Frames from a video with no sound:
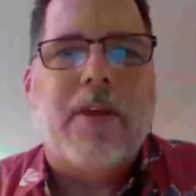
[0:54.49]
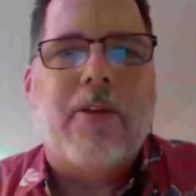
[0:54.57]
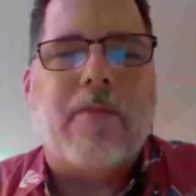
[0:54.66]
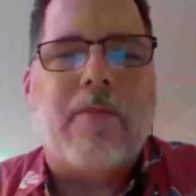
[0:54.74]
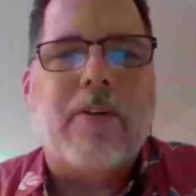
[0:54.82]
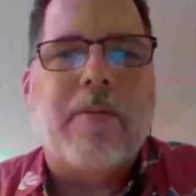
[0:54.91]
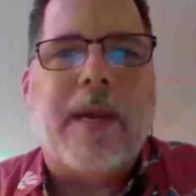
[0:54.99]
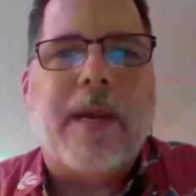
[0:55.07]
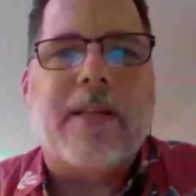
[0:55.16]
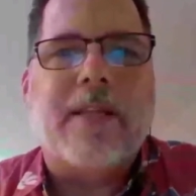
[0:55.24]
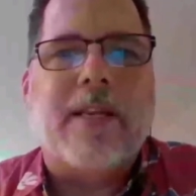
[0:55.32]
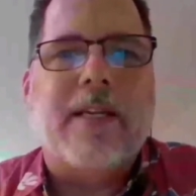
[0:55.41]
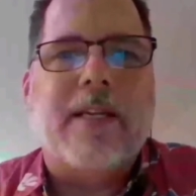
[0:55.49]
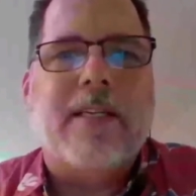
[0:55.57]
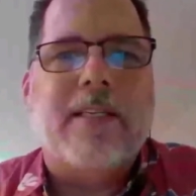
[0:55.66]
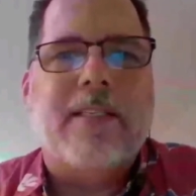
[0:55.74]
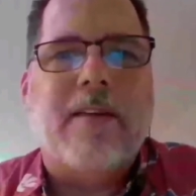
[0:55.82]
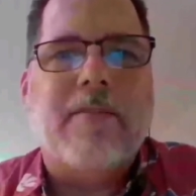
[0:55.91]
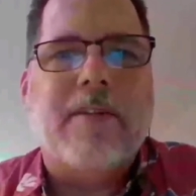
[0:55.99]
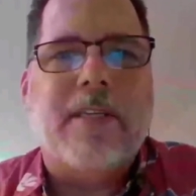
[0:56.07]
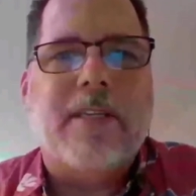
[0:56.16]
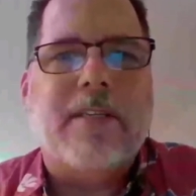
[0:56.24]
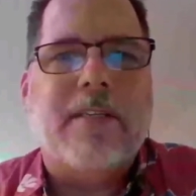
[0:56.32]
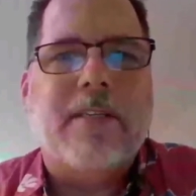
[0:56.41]
I've looked back at the
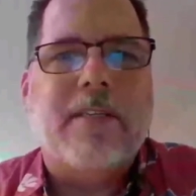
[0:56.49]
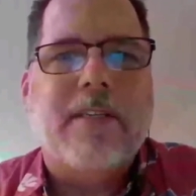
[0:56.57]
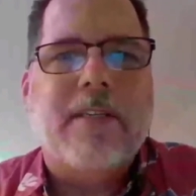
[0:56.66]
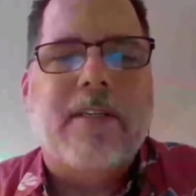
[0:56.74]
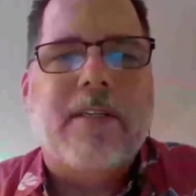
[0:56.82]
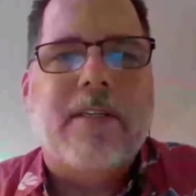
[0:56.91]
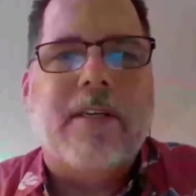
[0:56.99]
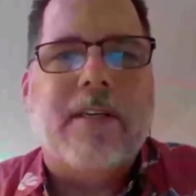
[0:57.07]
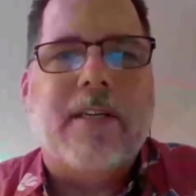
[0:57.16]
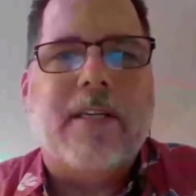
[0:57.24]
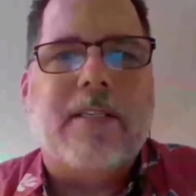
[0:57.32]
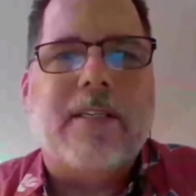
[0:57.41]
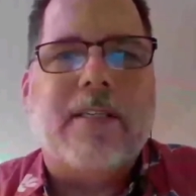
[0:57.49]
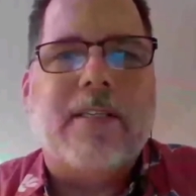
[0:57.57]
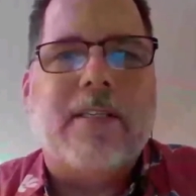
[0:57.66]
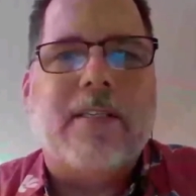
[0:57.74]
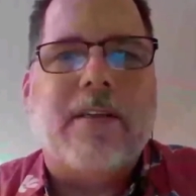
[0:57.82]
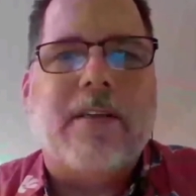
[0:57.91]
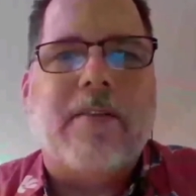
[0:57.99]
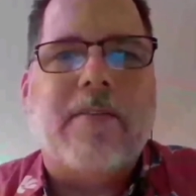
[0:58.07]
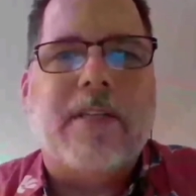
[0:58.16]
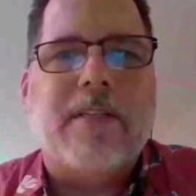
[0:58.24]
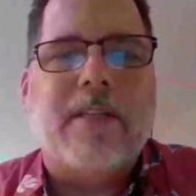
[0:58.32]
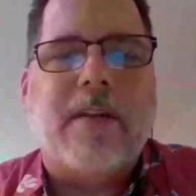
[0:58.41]
1970s, late 60s and
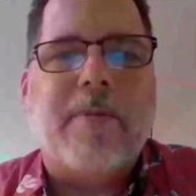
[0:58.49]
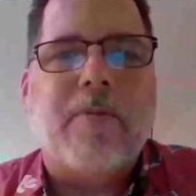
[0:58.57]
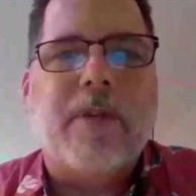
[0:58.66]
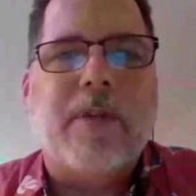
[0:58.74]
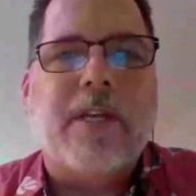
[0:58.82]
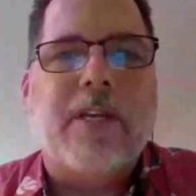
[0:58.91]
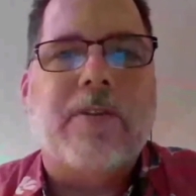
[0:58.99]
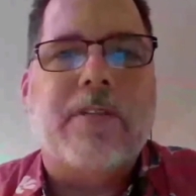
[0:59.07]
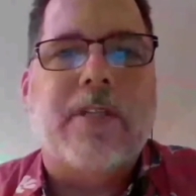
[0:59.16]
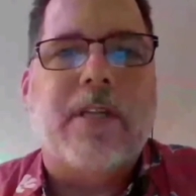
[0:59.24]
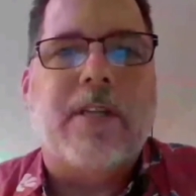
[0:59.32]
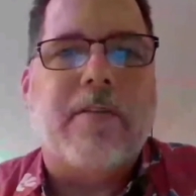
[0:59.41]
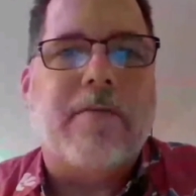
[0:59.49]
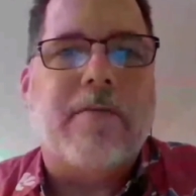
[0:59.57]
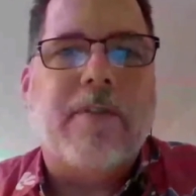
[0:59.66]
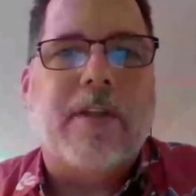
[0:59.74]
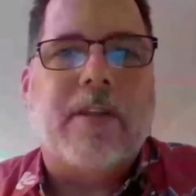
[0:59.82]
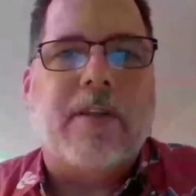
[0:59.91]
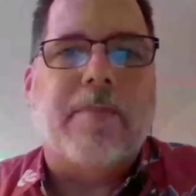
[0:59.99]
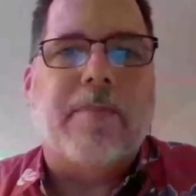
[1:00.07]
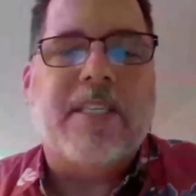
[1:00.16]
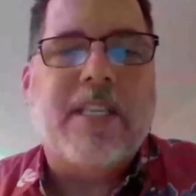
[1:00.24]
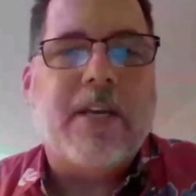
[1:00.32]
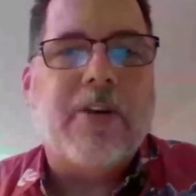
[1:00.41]
70s, and I've been really interested at the
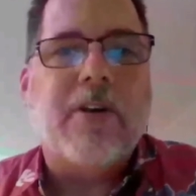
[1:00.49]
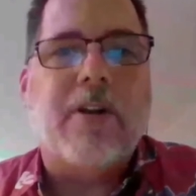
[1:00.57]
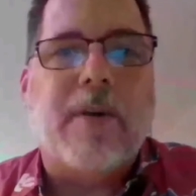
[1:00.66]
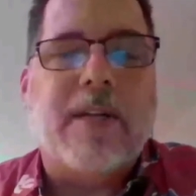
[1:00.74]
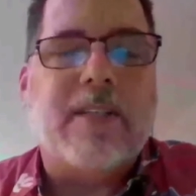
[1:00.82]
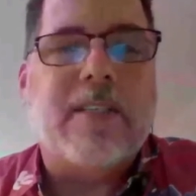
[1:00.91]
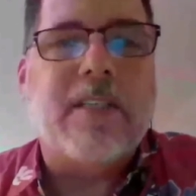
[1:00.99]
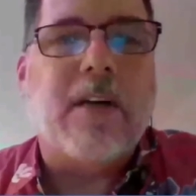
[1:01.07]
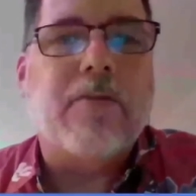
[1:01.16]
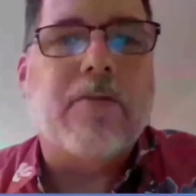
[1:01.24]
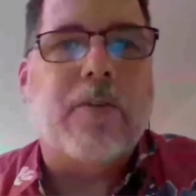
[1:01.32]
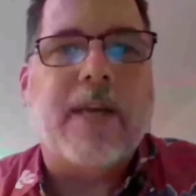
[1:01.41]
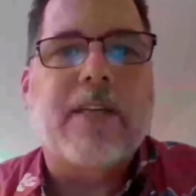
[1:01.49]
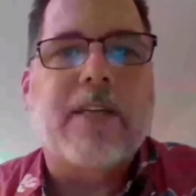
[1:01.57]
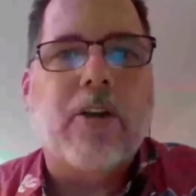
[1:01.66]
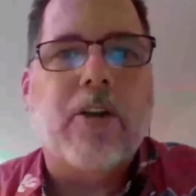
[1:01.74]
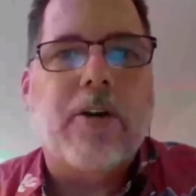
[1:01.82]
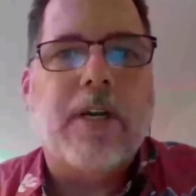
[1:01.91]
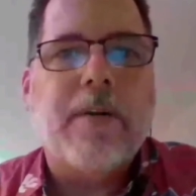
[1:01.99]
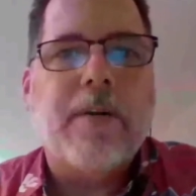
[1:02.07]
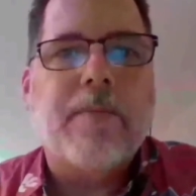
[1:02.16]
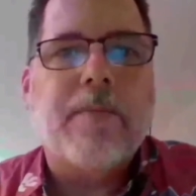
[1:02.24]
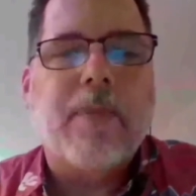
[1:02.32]
material around self-directed learning.